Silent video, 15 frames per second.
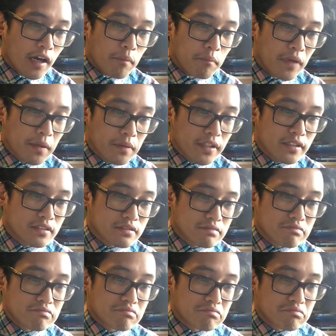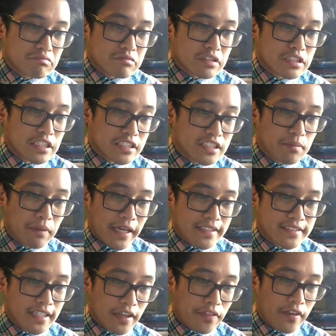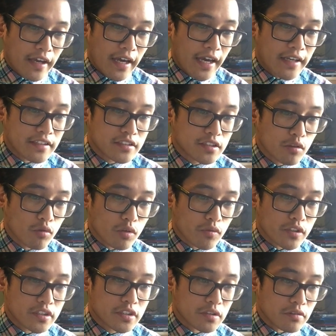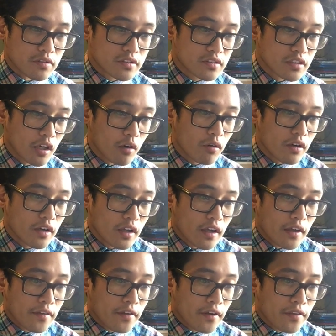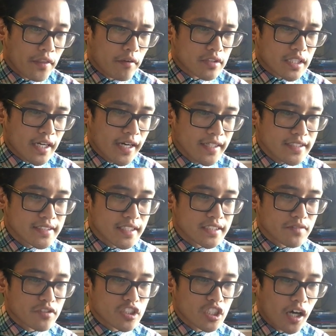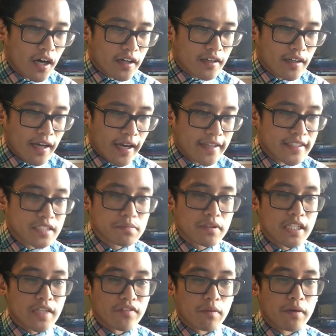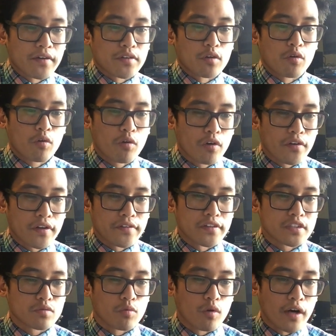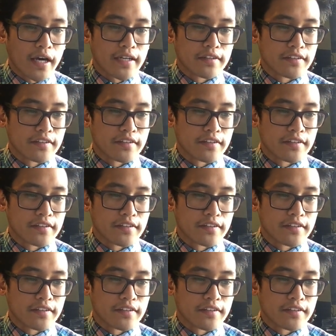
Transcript: Maybe since the Black Death and until World War II. So there was a kind of sense of shock and disbelief about the horror that this war had